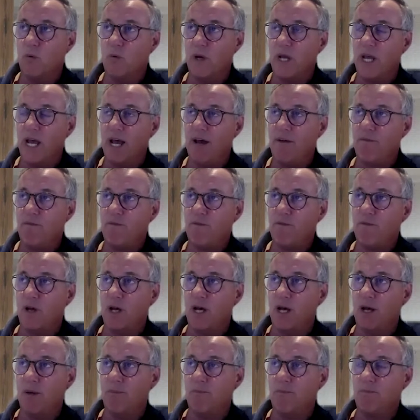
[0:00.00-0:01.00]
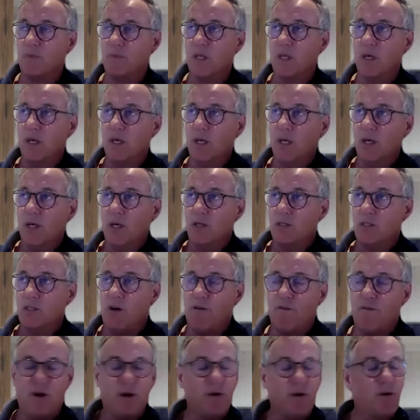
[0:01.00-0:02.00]
We have, um, so I'll
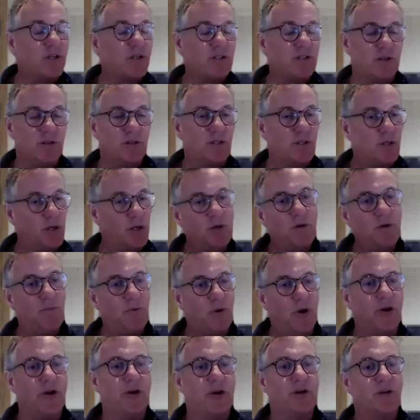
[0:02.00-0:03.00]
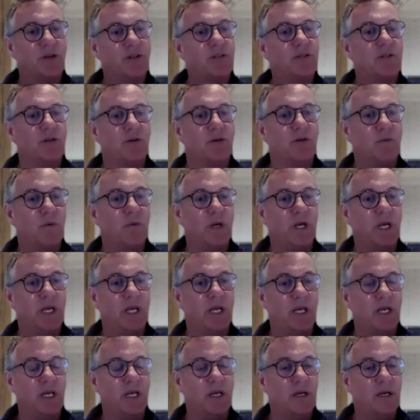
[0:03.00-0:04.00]
focus on two products that
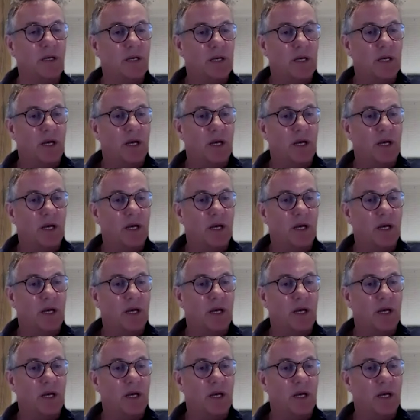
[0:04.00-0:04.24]
we,